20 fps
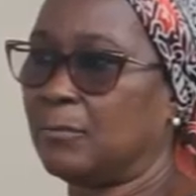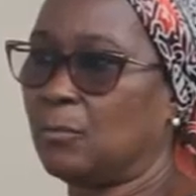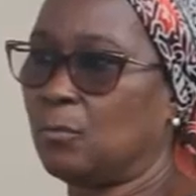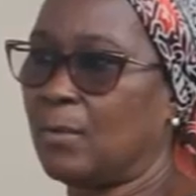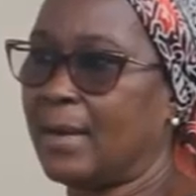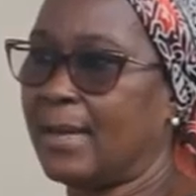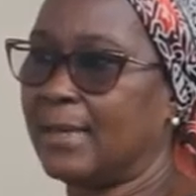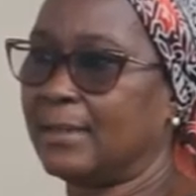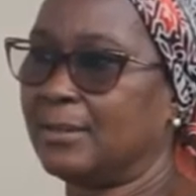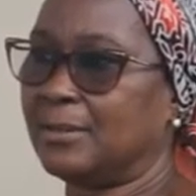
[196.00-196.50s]

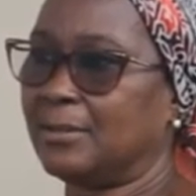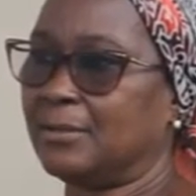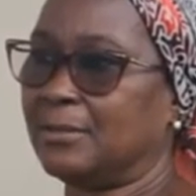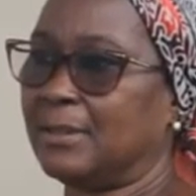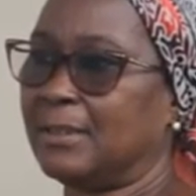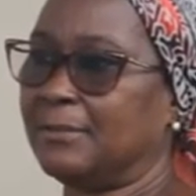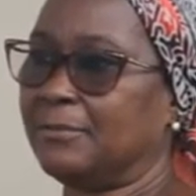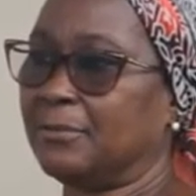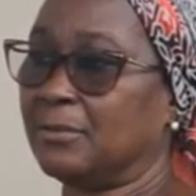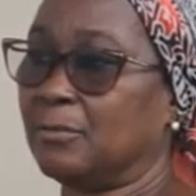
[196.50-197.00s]
When
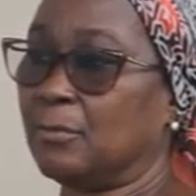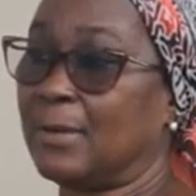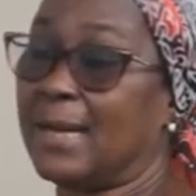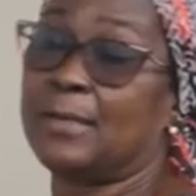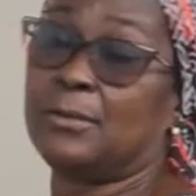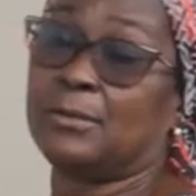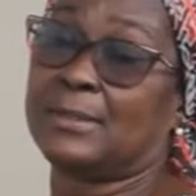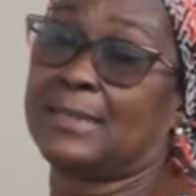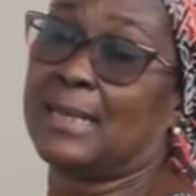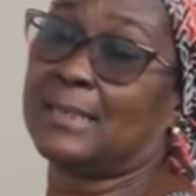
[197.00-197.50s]

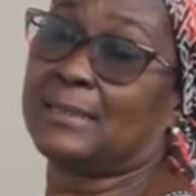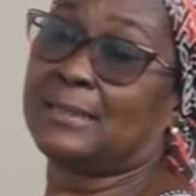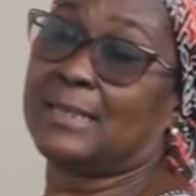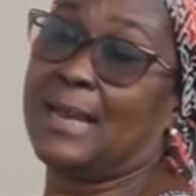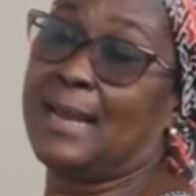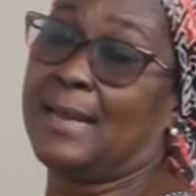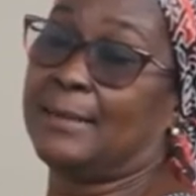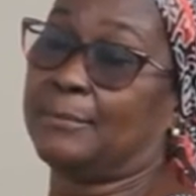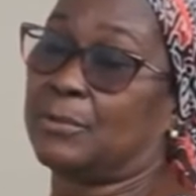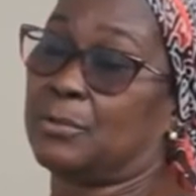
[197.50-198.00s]
you take
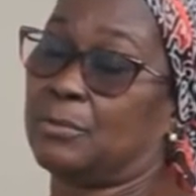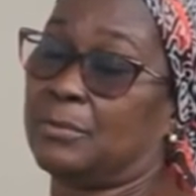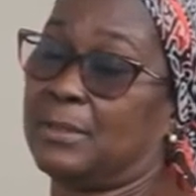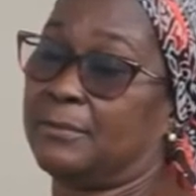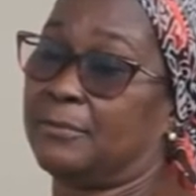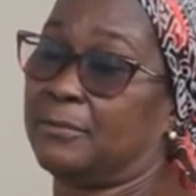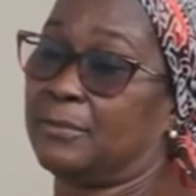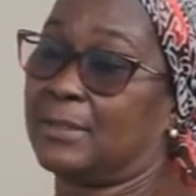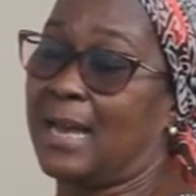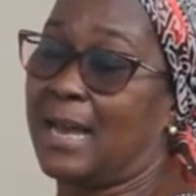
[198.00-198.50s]
time to
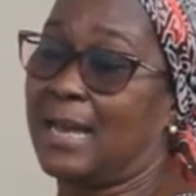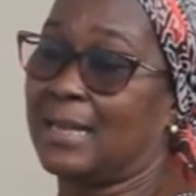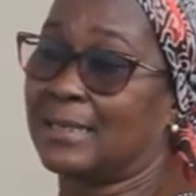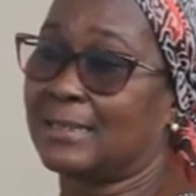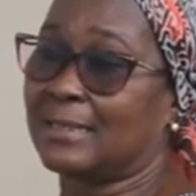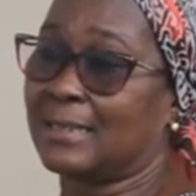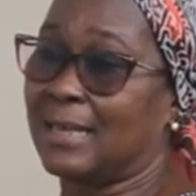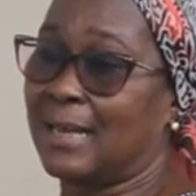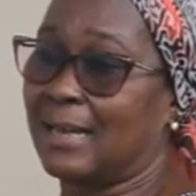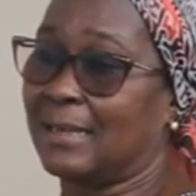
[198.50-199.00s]
even
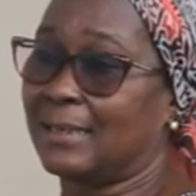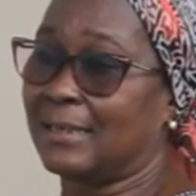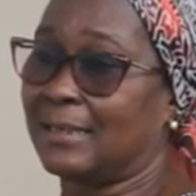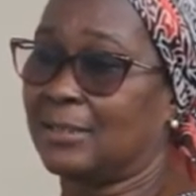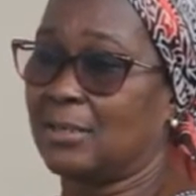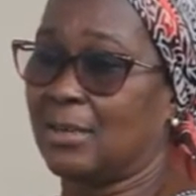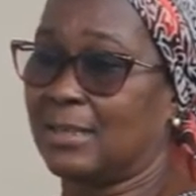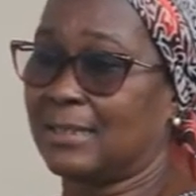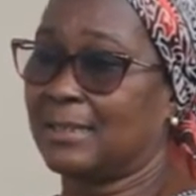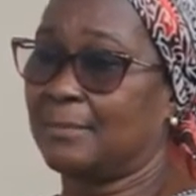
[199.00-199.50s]
answer,
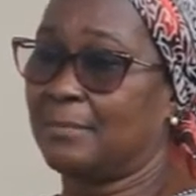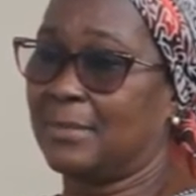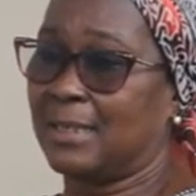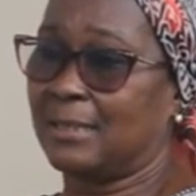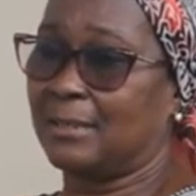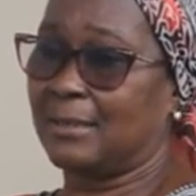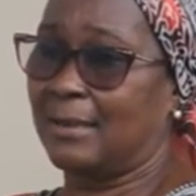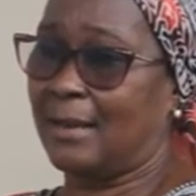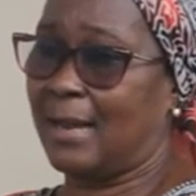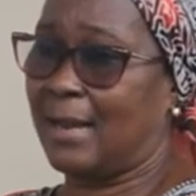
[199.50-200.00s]
it doesn't
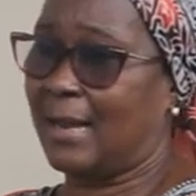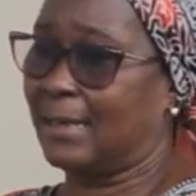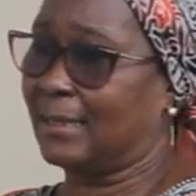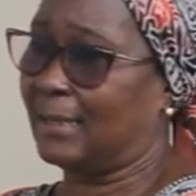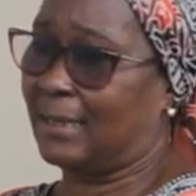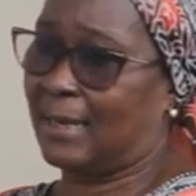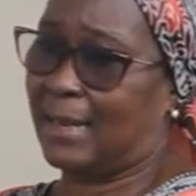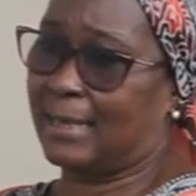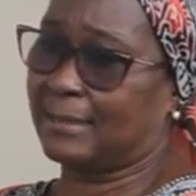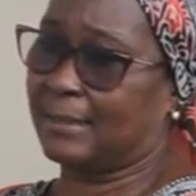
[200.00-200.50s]
mean you're
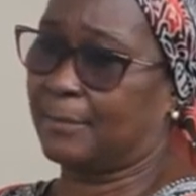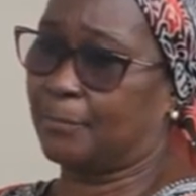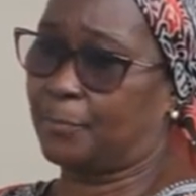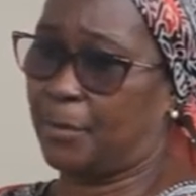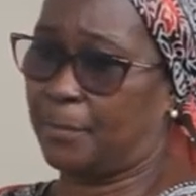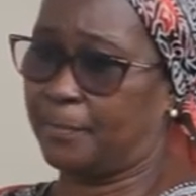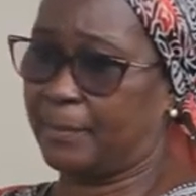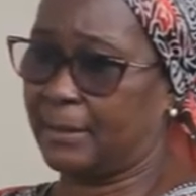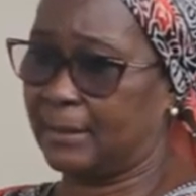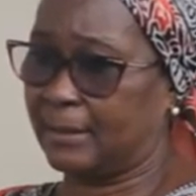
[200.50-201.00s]
analyzing
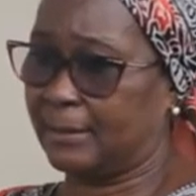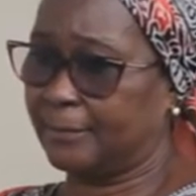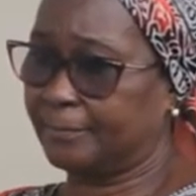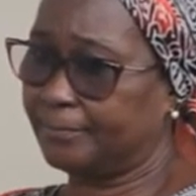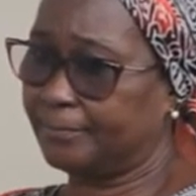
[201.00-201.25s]
properly.